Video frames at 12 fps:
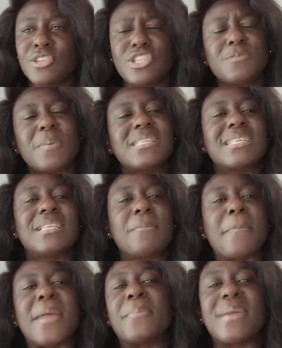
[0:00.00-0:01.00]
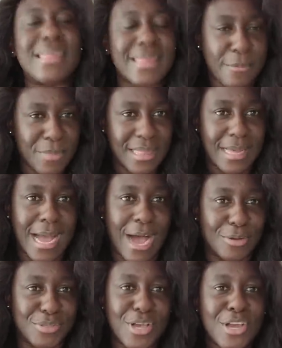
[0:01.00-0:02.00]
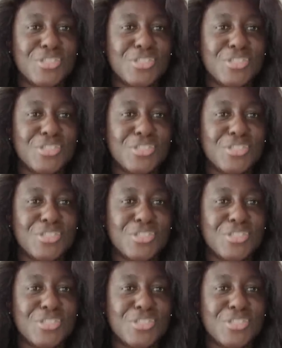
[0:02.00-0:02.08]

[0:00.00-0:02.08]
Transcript: just basically babying them in the house.